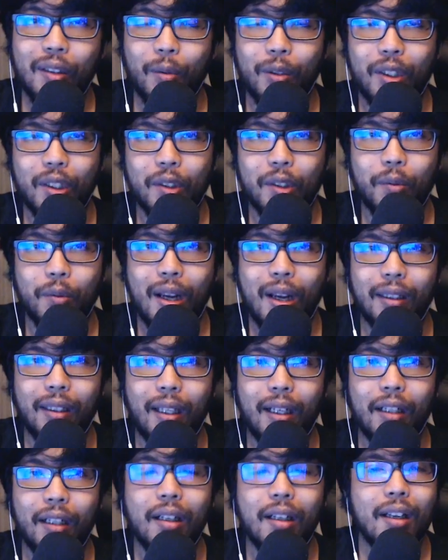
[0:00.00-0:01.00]
which is right
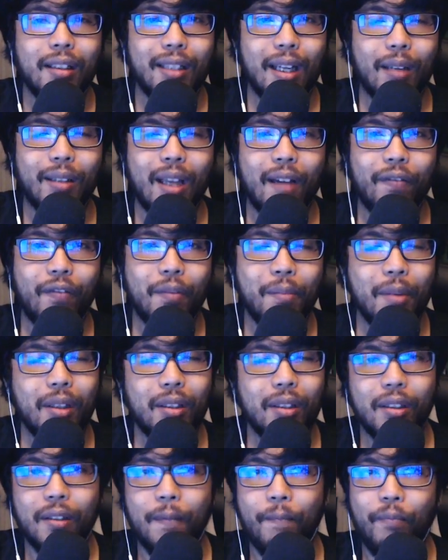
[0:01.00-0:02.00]
there. Now that
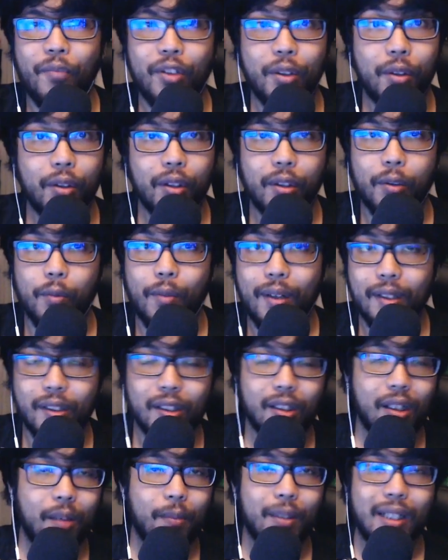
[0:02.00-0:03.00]
familiar, you're going to
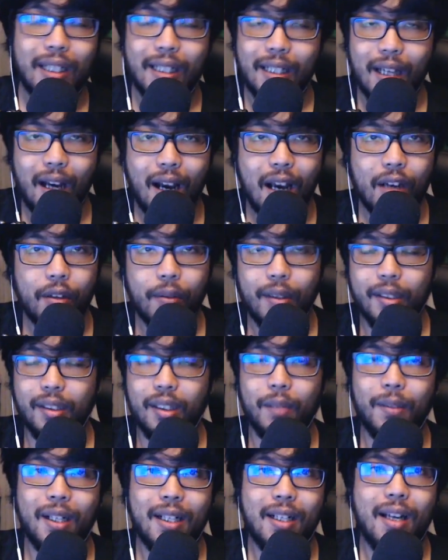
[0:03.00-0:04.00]
resummon and die,
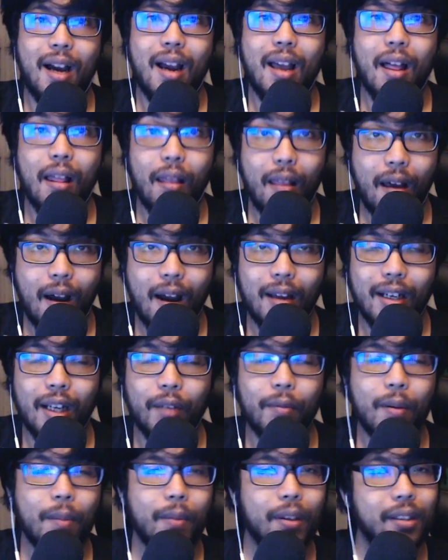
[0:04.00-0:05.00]
resummon and die a lot. Now
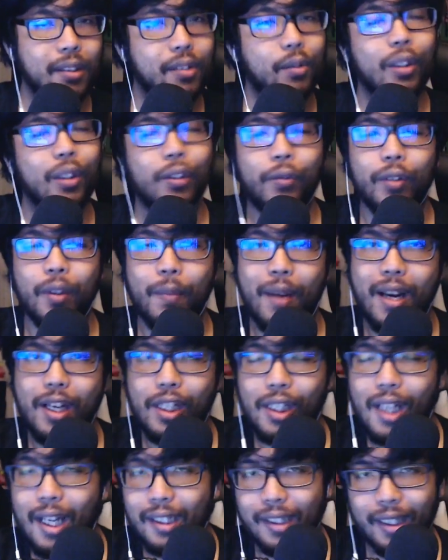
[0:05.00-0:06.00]
remember, this is only for the mage
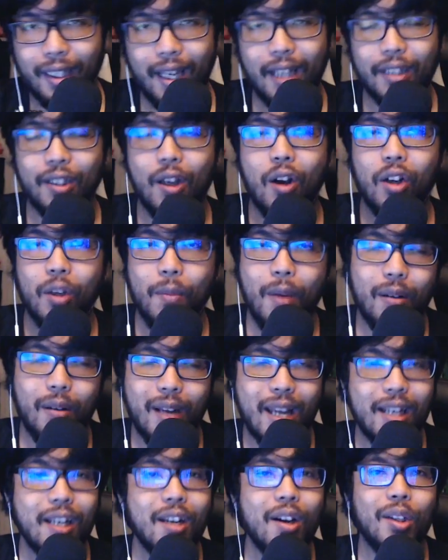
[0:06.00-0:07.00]
class. I can't talk about
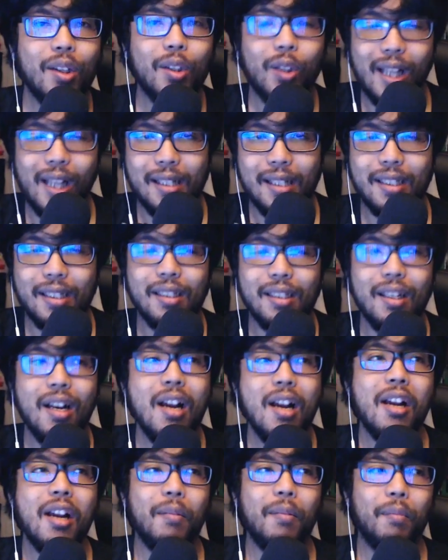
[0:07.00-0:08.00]
any other classes.
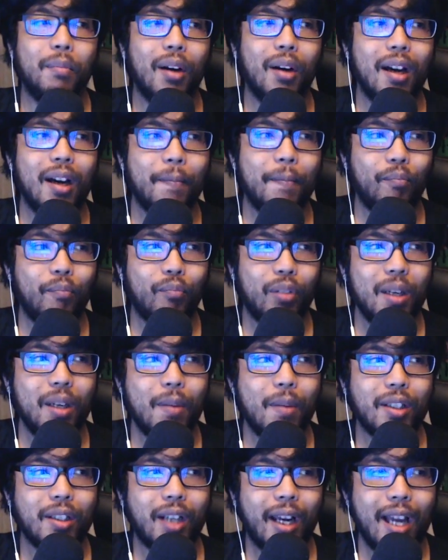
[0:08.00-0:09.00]
But pretty
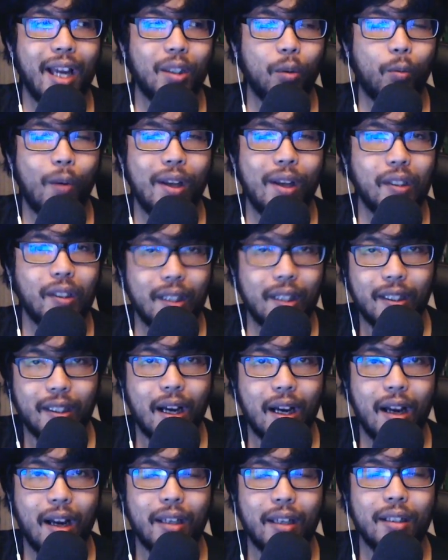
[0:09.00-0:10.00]
much I had to wait till he
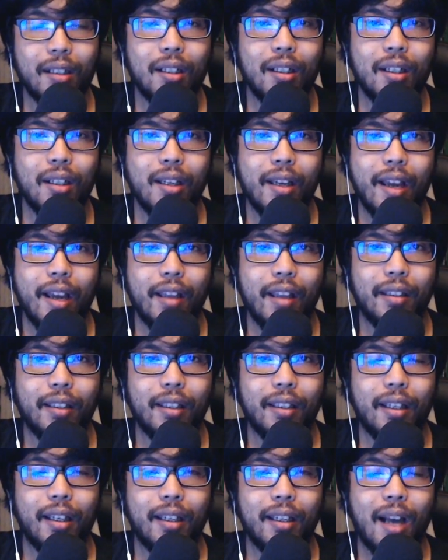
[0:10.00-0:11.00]
died and
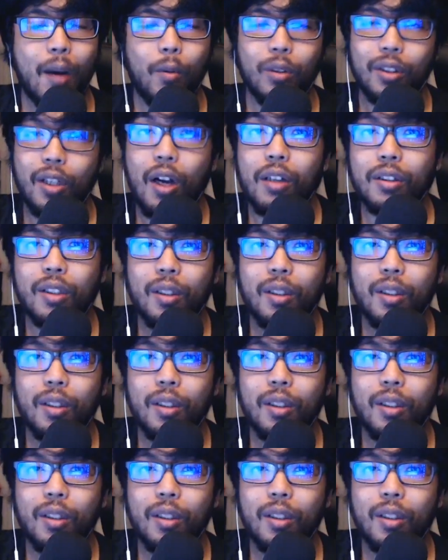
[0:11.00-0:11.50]
then I would talk to